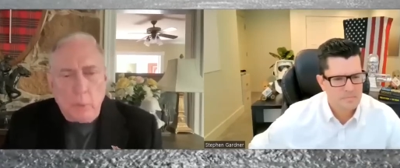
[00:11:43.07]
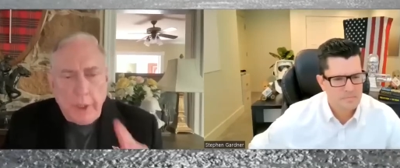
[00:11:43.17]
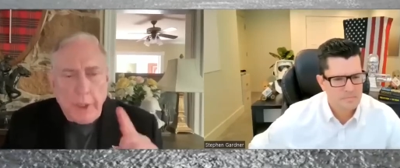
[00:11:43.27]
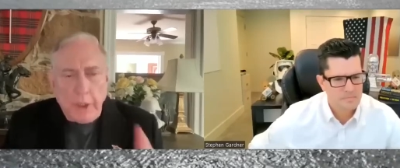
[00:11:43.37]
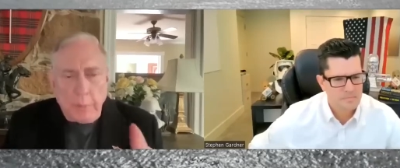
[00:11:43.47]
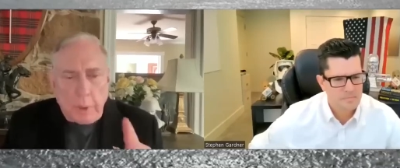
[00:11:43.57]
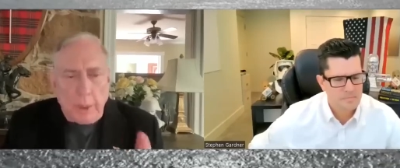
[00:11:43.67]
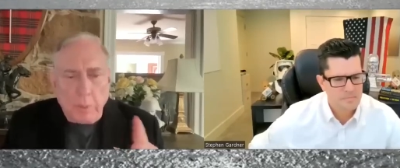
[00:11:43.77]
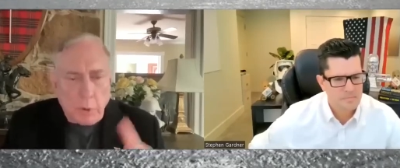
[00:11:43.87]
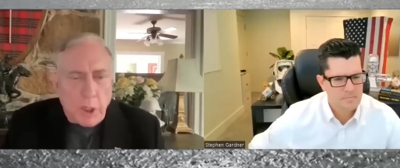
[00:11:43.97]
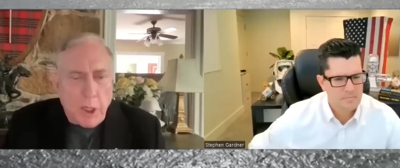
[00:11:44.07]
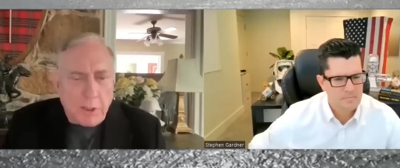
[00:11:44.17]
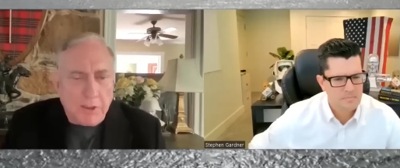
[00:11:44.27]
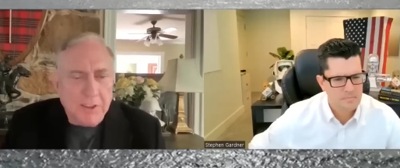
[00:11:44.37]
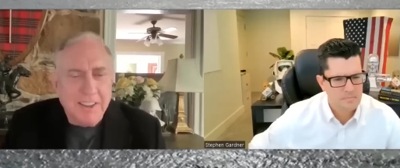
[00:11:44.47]
Speaker 1: we need to bomb
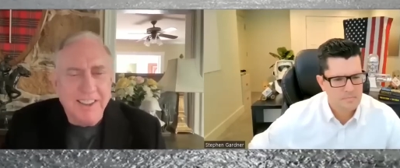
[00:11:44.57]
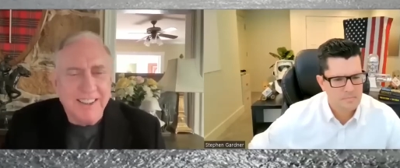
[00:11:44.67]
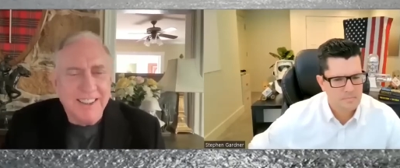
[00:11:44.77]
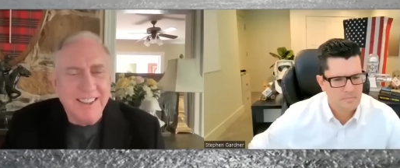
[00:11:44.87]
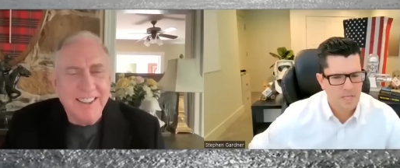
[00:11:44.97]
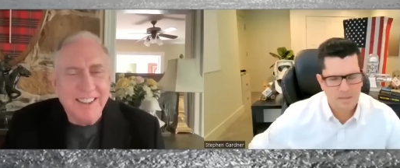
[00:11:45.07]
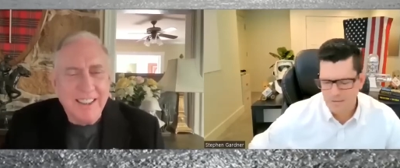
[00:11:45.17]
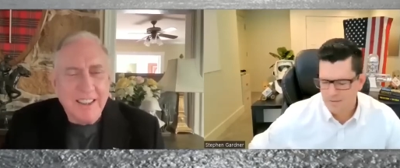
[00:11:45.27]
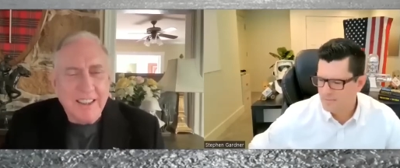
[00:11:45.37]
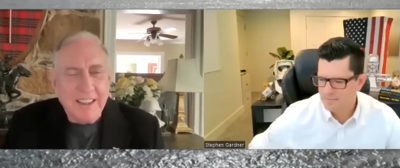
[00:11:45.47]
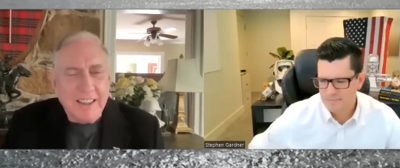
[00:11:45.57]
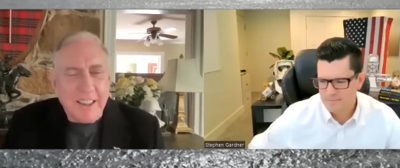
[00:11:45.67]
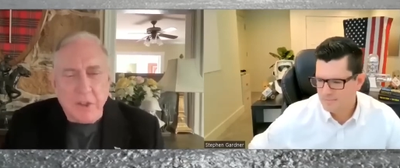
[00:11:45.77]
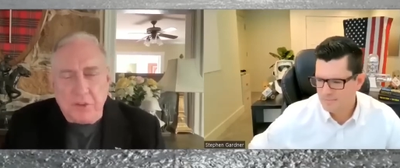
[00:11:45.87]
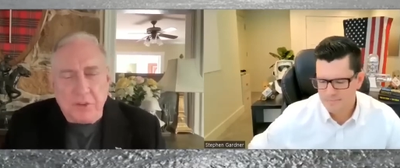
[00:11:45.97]
Iran.
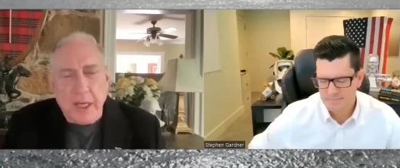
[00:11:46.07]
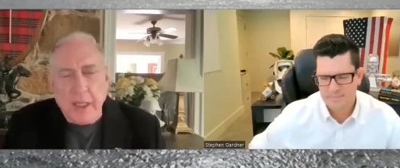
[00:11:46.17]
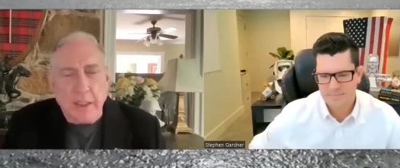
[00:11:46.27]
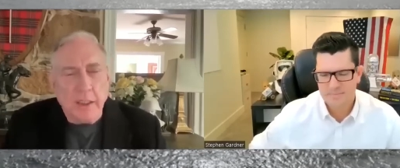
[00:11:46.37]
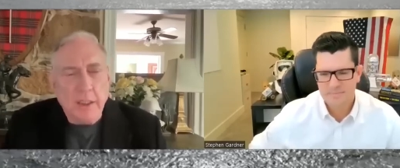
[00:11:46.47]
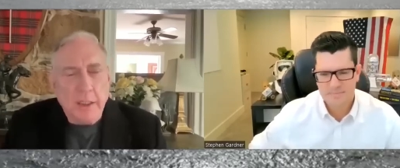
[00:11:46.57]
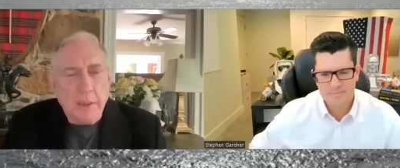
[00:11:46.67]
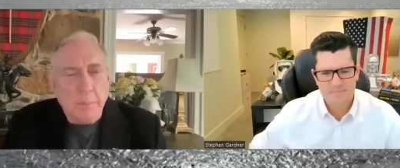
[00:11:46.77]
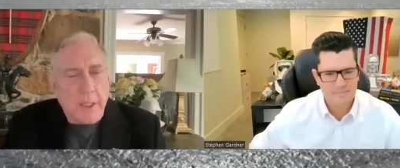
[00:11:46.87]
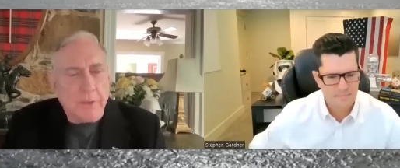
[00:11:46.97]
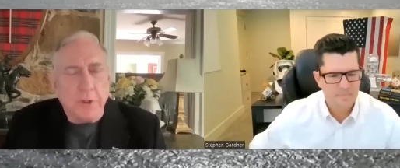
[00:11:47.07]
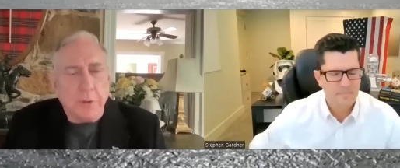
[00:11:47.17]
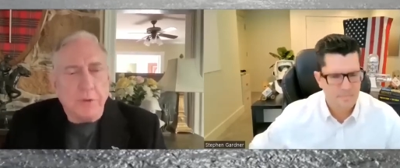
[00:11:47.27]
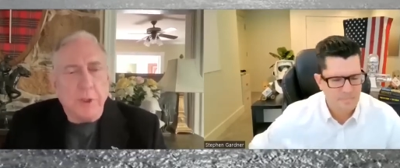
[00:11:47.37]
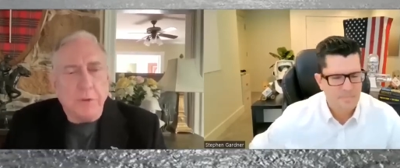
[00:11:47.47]
Insane. Makes
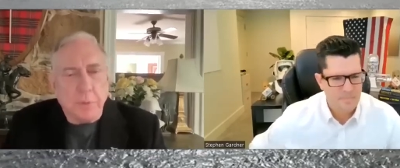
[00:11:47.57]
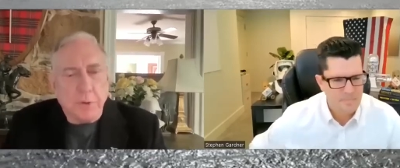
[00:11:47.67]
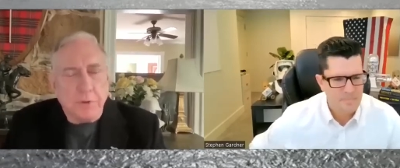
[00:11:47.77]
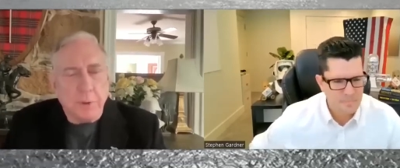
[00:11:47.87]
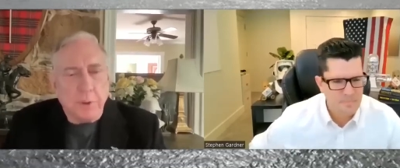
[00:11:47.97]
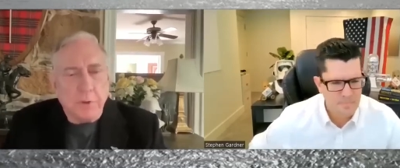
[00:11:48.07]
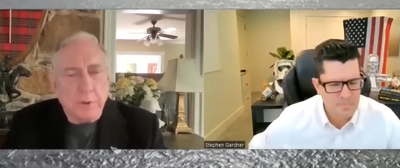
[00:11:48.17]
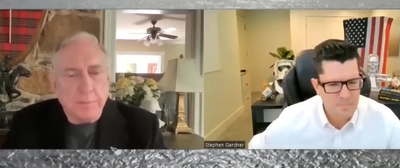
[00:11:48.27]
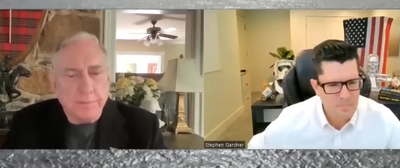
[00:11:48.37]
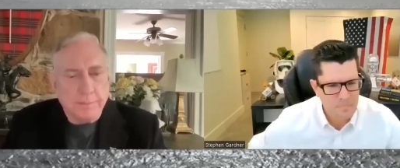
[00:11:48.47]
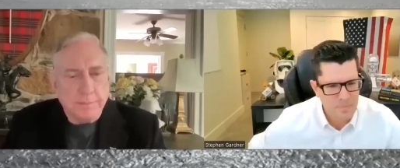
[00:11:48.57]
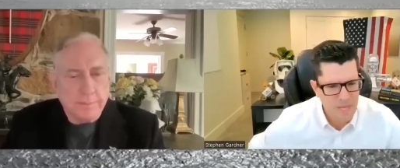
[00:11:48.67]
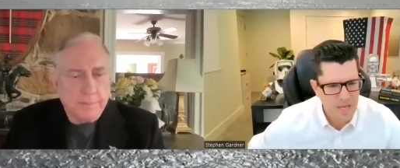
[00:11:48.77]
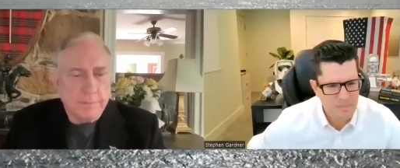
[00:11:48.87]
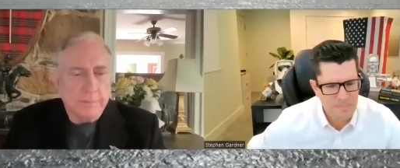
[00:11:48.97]
no sense whatsoever.
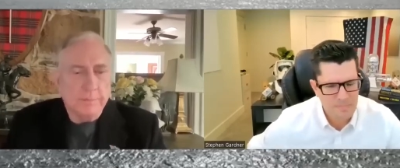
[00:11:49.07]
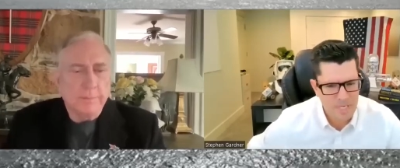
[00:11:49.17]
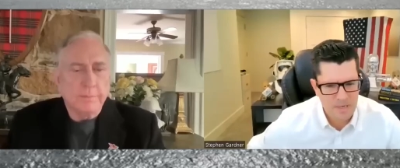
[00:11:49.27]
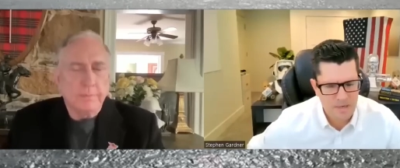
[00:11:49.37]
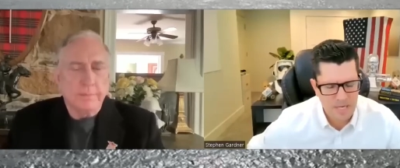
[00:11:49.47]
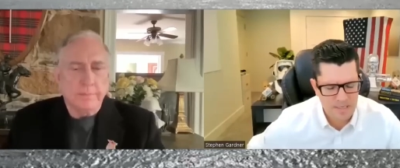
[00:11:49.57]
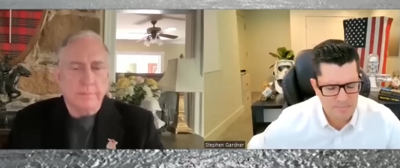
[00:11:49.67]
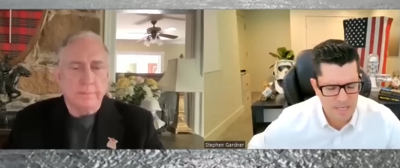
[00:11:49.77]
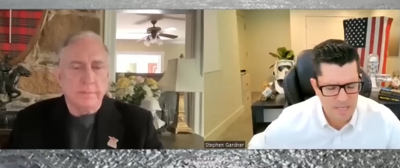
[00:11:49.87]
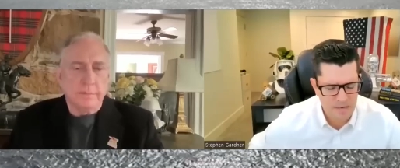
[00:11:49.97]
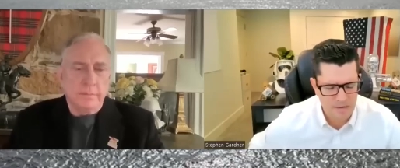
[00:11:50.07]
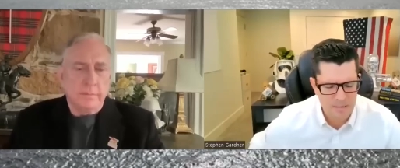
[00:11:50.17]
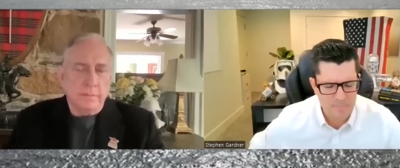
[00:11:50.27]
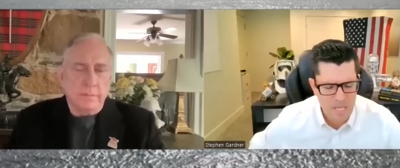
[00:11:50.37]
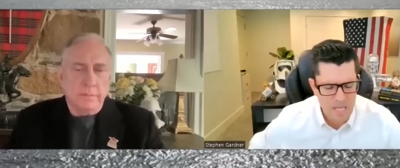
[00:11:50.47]
Speaker 2: Yeah, no, I, I
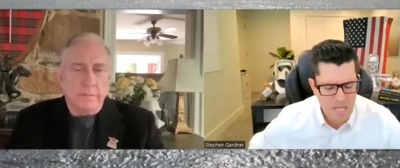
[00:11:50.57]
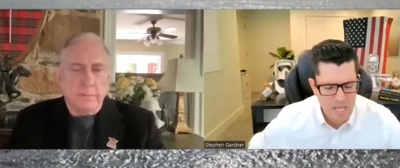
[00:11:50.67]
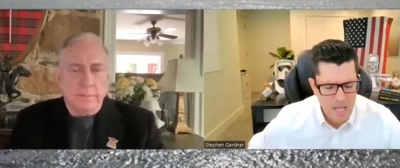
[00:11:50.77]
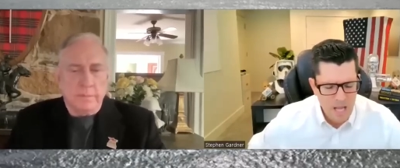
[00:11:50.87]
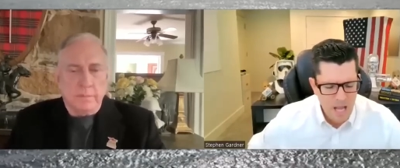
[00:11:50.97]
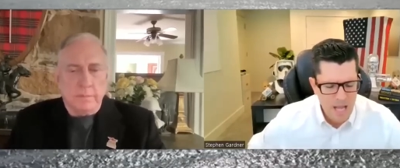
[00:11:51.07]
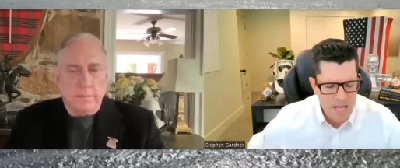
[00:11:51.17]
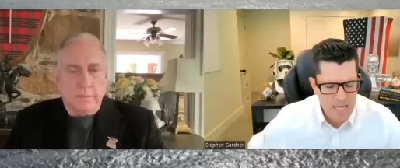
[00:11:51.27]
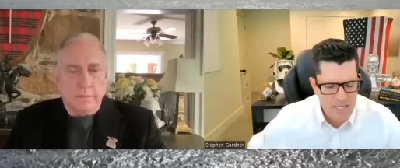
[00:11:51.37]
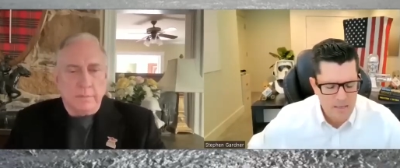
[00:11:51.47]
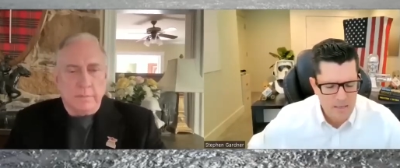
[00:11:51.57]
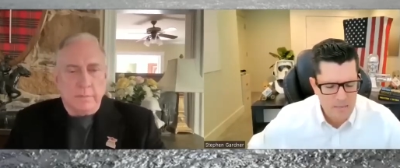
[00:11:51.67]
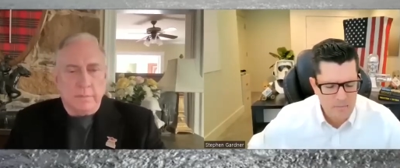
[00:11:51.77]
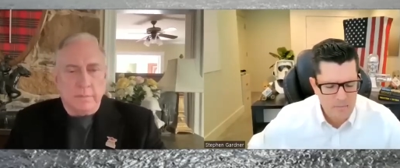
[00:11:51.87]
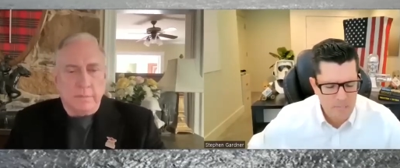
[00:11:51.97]
agree. Uh,
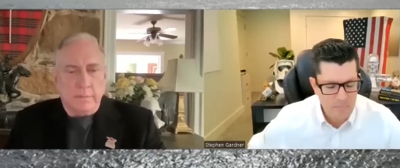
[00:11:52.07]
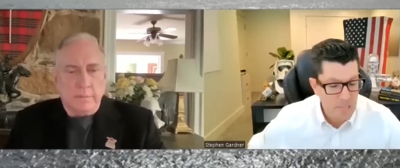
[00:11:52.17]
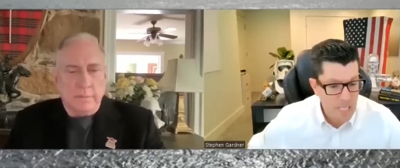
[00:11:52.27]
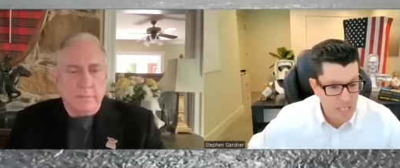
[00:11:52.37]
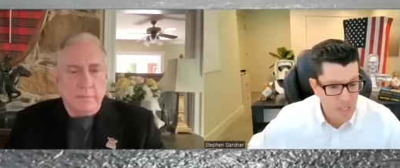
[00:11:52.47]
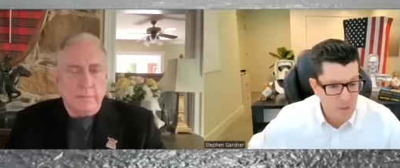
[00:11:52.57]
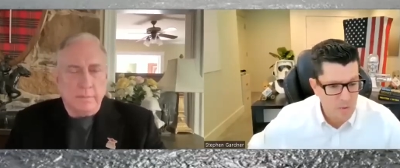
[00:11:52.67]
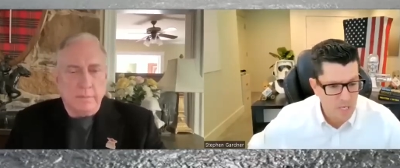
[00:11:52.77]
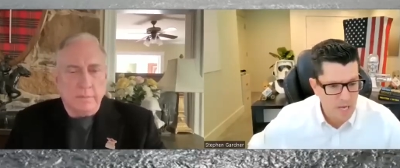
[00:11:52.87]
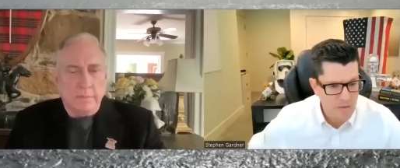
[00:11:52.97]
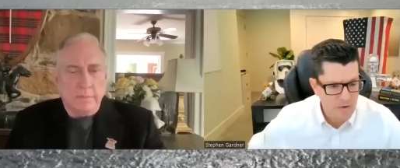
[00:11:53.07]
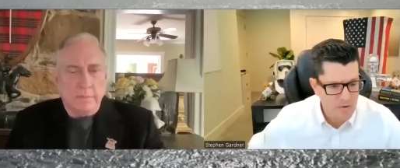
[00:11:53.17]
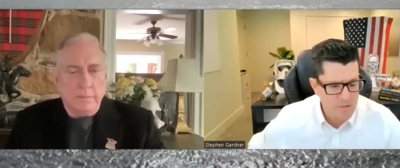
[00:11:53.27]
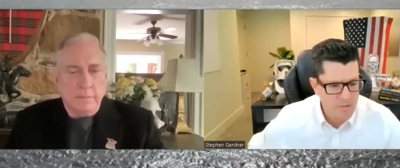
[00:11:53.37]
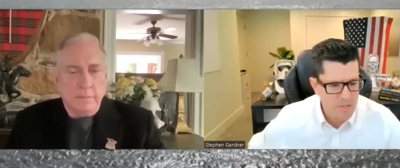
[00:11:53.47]
people like you and
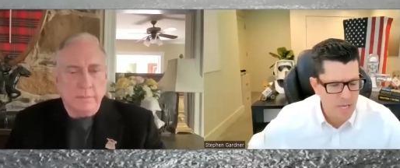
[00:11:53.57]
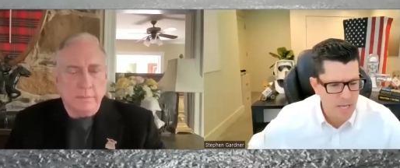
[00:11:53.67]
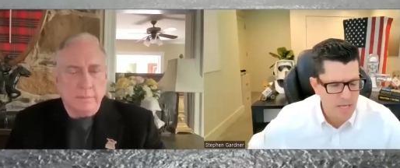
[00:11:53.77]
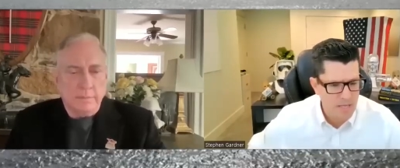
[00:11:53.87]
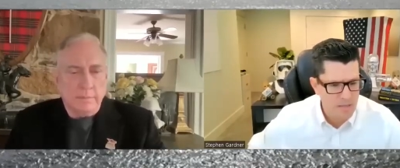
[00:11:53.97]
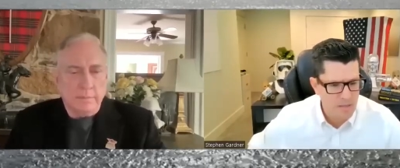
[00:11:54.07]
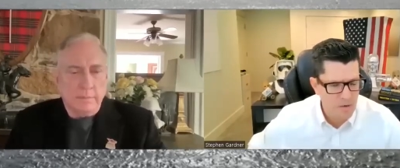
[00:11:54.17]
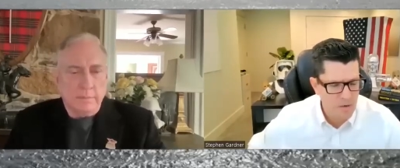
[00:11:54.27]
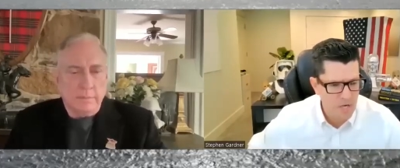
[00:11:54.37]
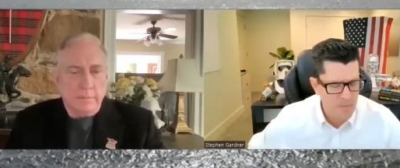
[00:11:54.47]
others, uh, you're